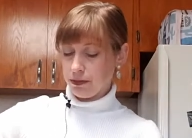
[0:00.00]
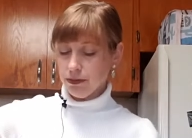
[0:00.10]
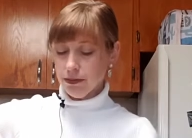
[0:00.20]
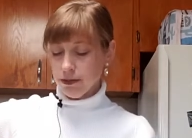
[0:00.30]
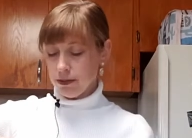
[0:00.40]

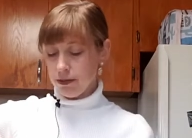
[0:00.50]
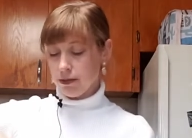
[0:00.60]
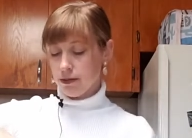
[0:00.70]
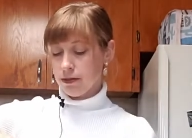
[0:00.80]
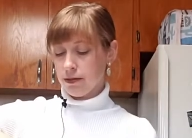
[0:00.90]

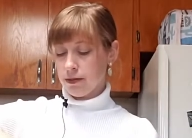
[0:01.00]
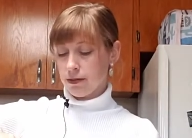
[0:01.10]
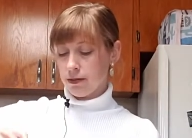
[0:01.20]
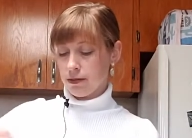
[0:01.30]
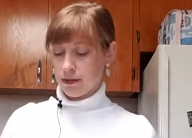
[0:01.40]

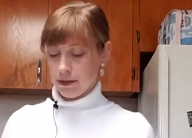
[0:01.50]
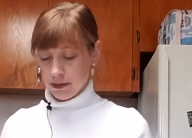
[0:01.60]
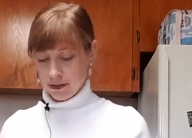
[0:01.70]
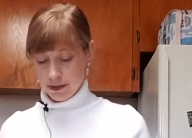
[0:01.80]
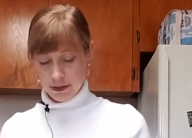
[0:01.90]

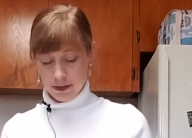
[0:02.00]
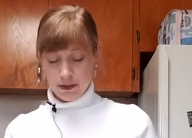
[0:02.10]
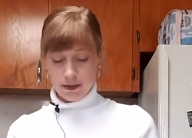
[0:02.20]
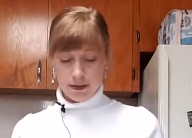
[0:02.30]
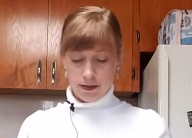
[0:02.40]

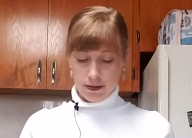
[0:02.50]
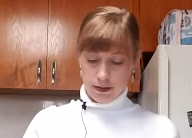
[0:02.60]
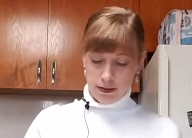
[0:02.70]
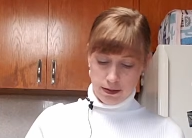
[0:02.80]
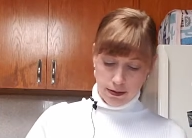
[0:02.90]

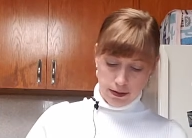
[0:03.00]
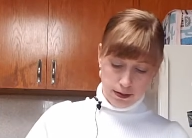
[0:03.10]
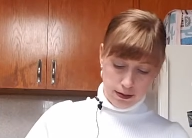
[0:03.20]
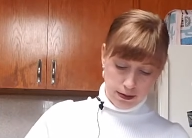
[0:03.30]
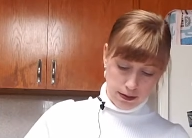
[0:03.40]

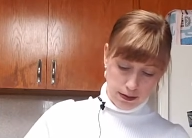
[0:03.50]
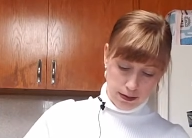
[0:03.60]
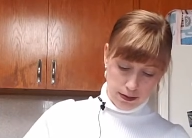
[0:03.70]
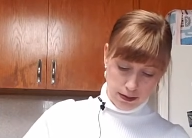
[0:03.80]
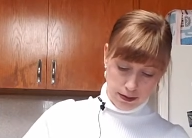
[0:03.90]

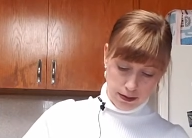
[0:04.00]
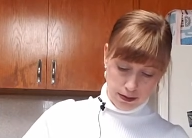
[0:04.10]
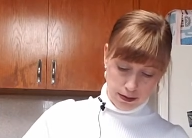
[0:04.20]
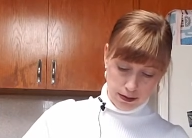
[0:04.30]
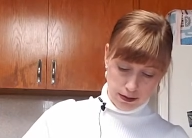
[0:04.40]

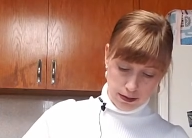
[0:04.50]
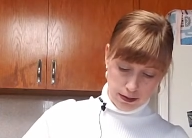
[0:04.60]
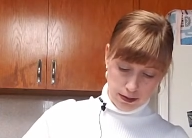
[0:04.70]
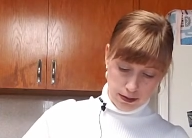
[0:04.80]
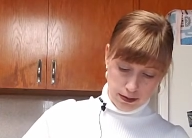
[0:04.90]

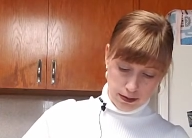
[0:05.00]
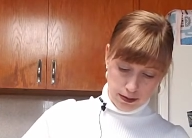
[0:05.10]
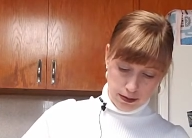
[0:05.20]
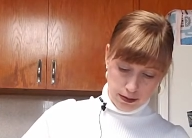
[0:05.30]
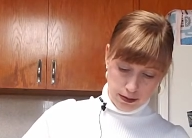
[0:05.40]

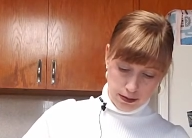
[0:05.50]
(silence)